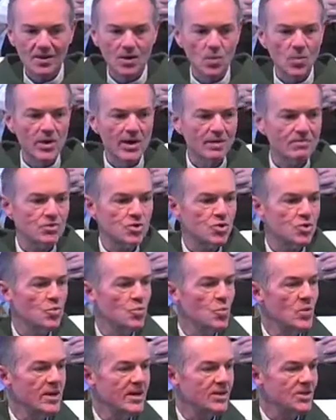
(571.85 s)
We have 2
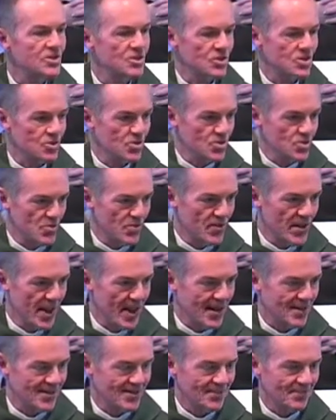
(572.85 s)
weeks to do
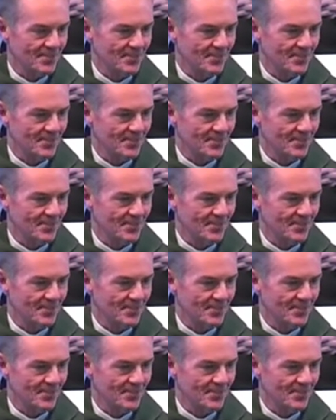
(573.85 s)
that.